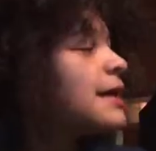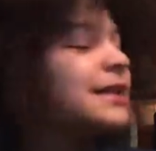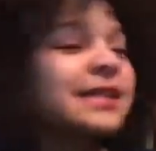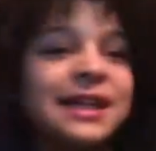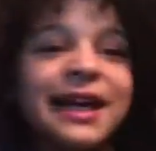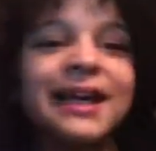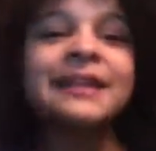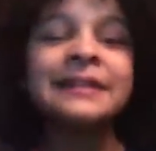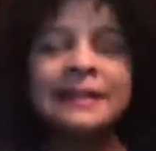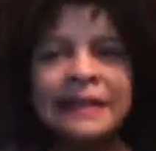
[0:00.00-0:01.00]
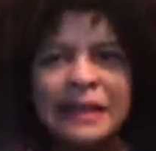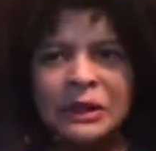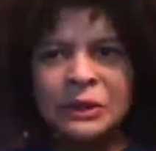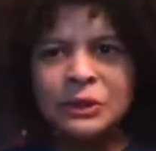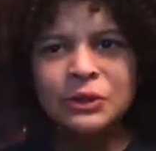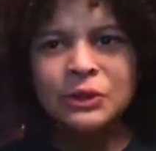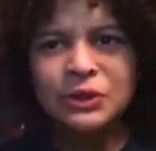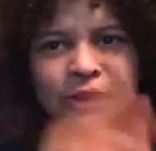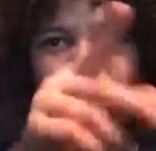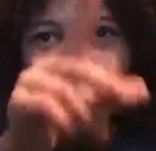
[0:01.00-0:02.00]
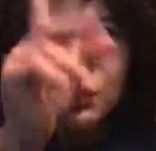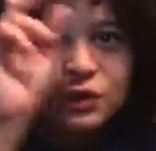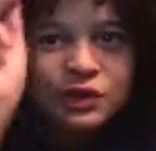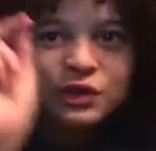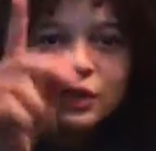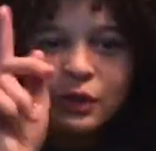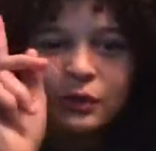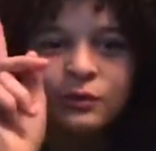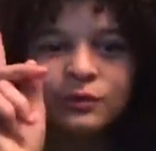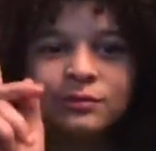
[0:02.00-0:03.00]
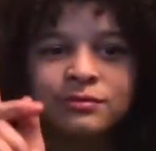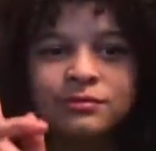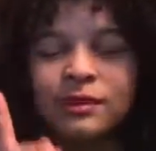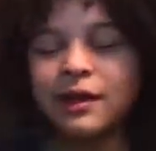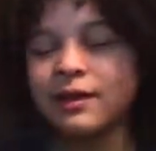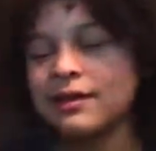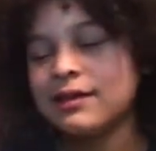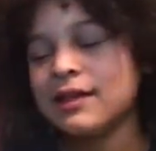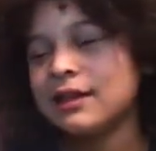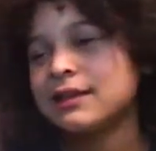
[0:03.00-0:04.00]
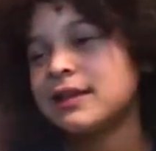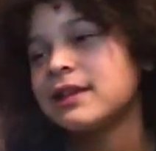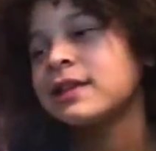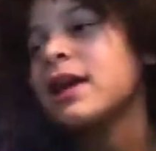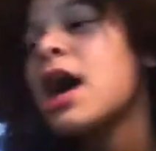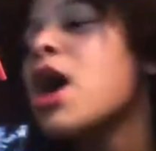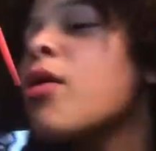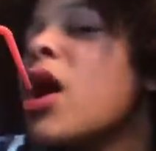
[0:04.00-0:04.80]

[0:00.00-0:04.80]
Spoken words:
He said, don't you? Okay, I did not say it like that.